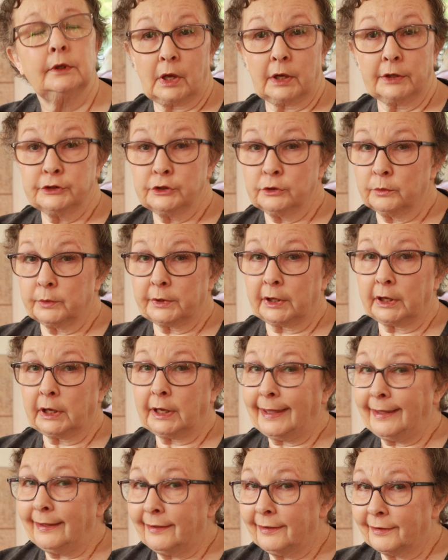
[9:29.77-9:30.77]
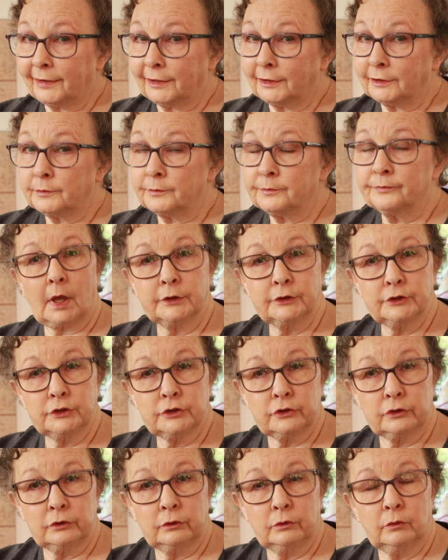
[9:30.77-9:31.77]
I do what I can. I
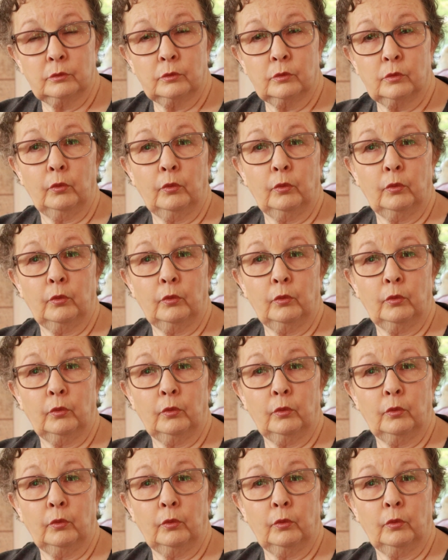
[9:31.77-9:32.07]
do